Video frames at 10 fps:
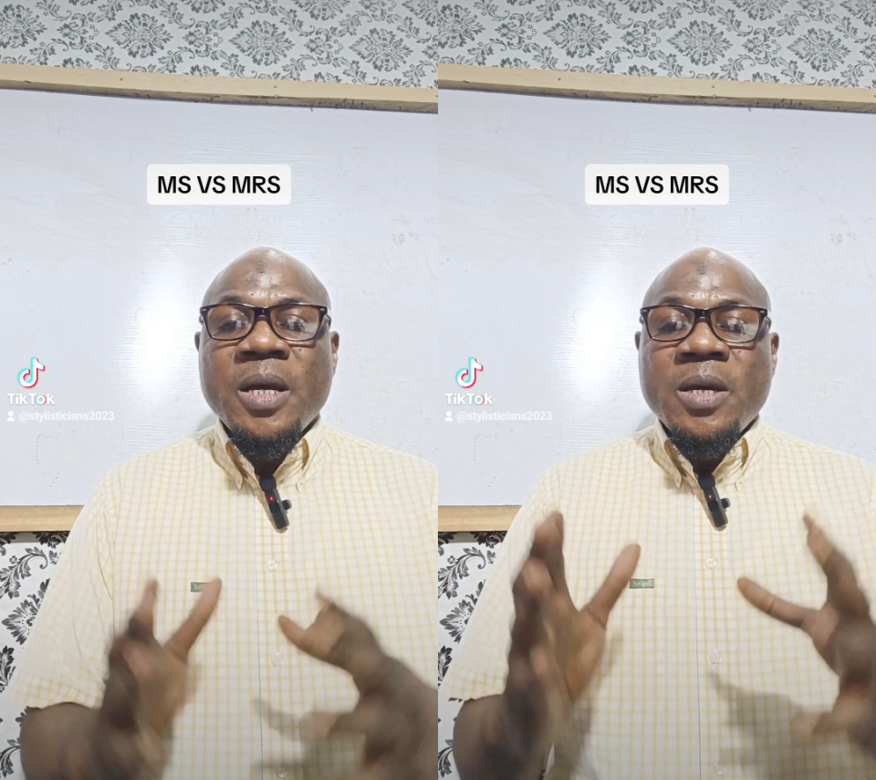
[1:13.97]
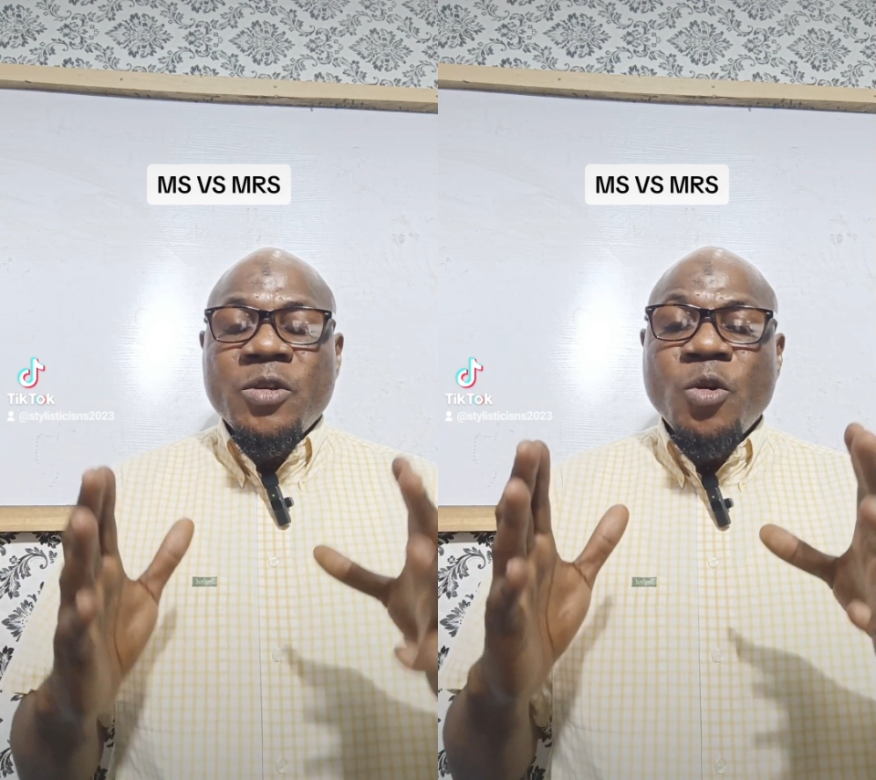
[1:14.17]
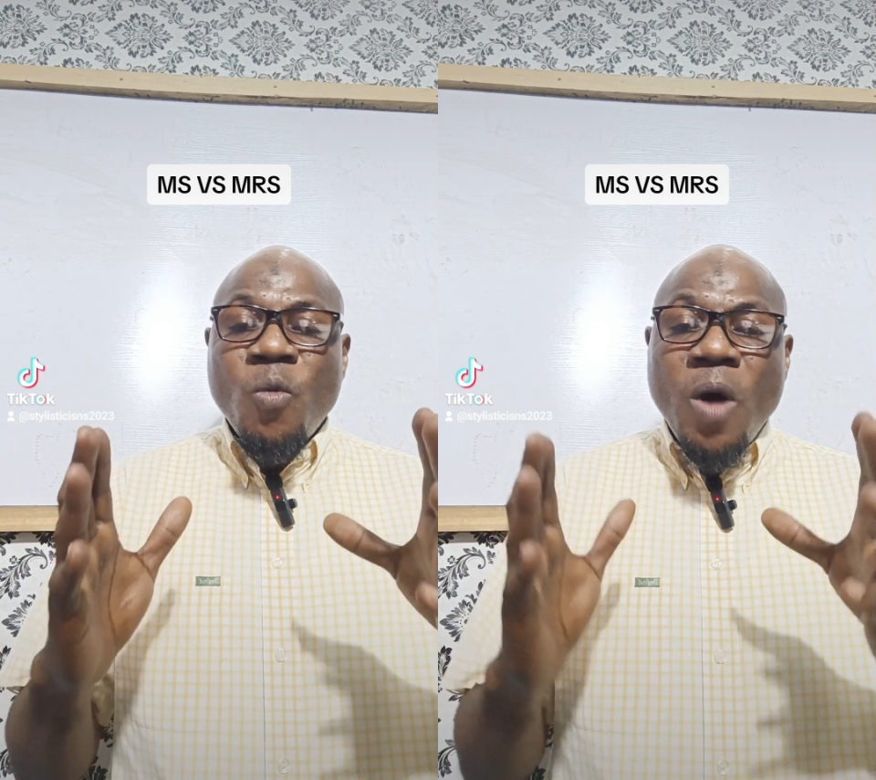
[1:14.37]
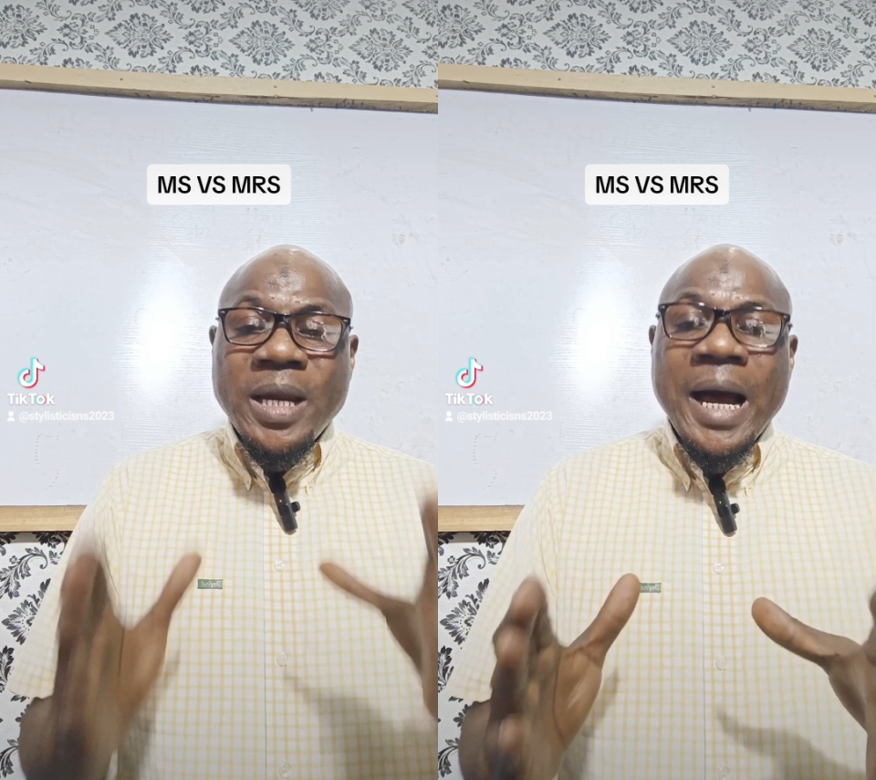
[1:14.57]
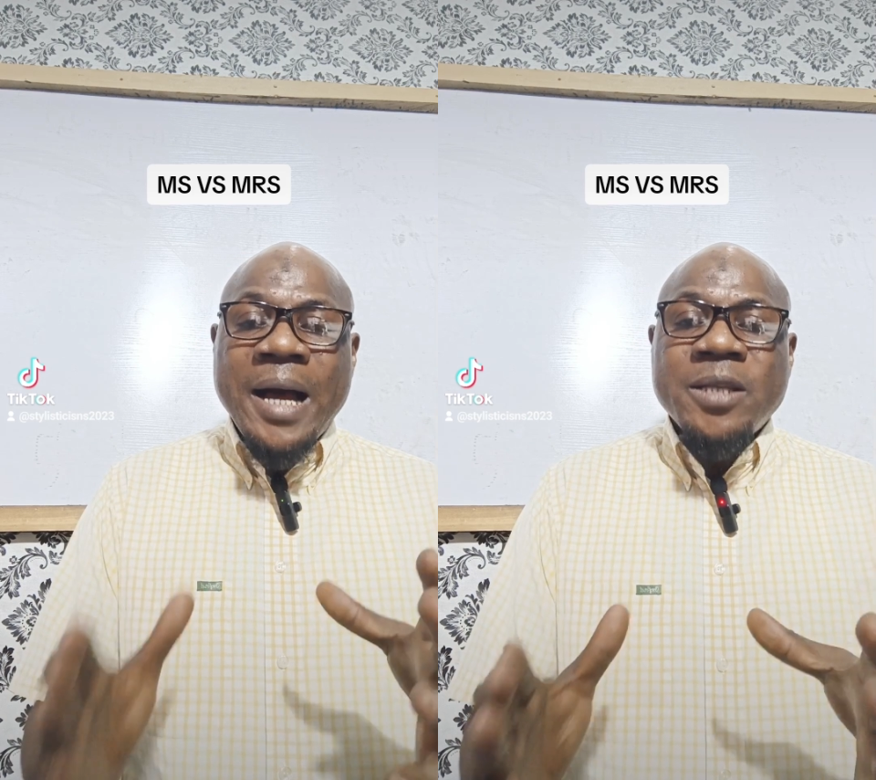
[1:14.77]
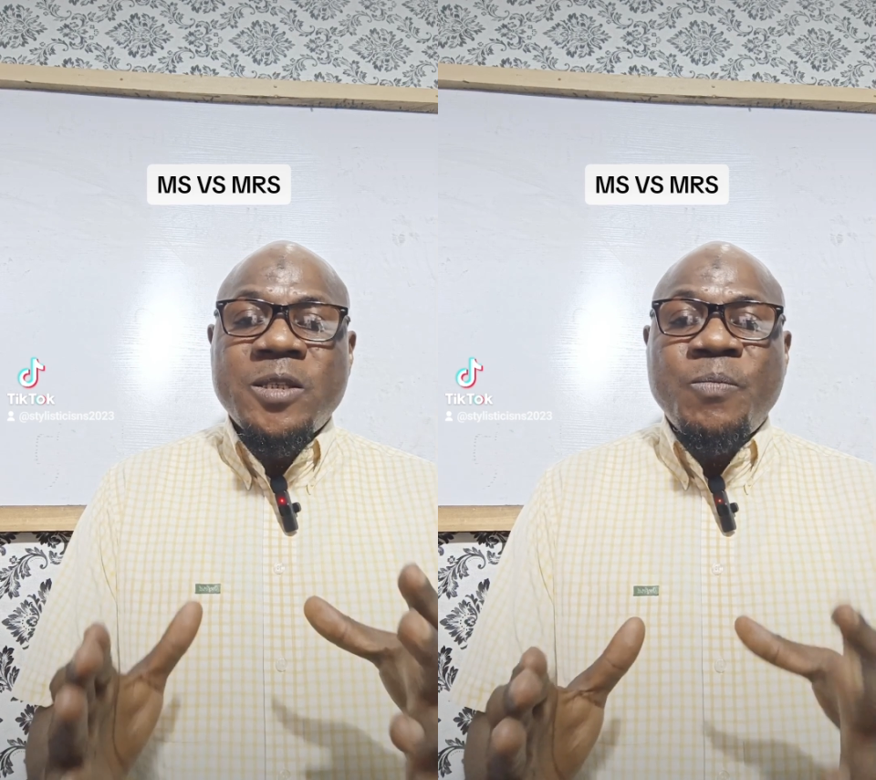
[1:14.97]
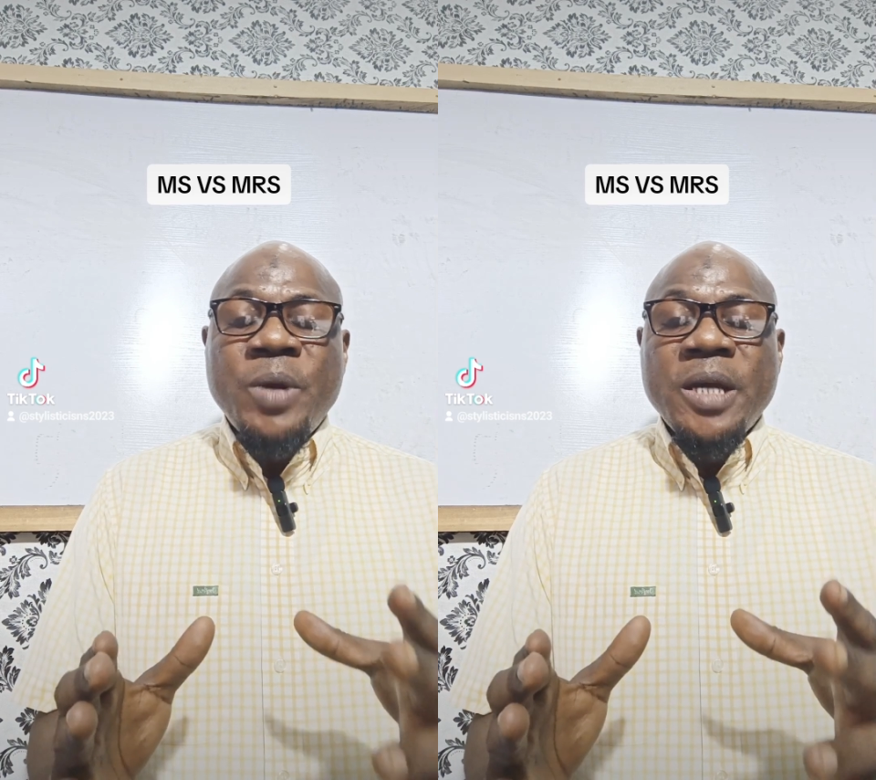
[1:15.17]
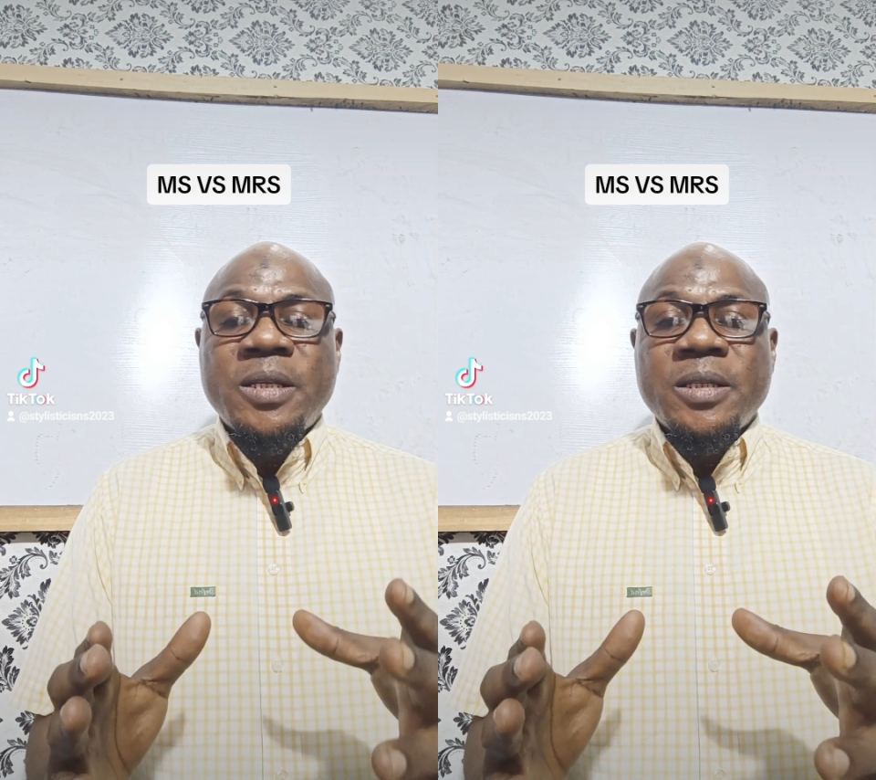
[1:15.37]
So one
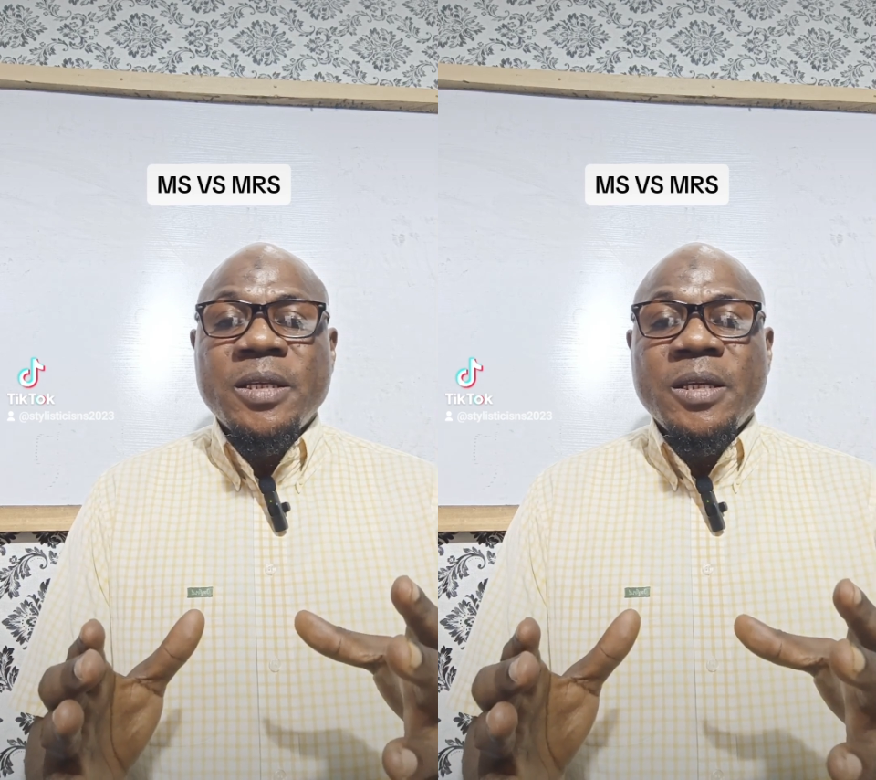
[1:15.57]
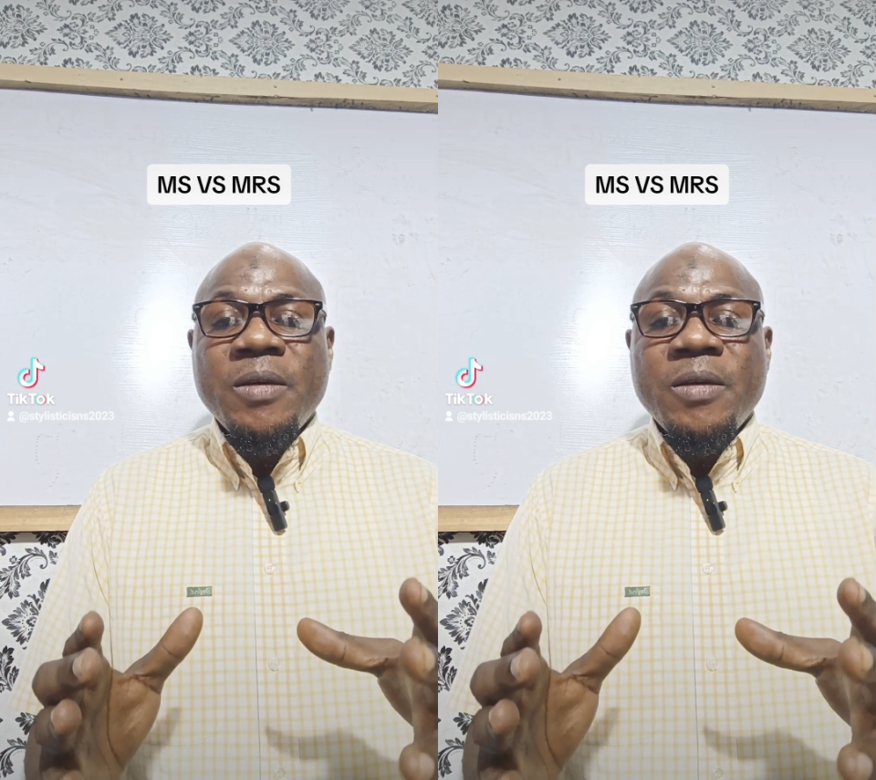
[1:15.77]
aspect